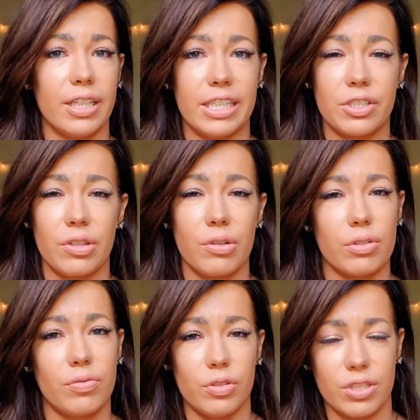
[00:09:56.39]
each of
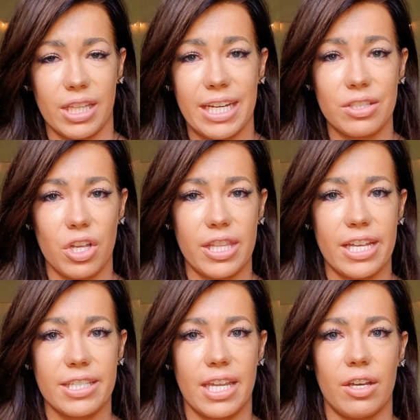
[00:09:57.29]
those foods lands on
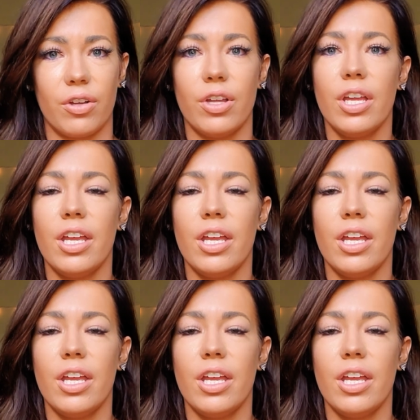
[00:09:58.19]
that scale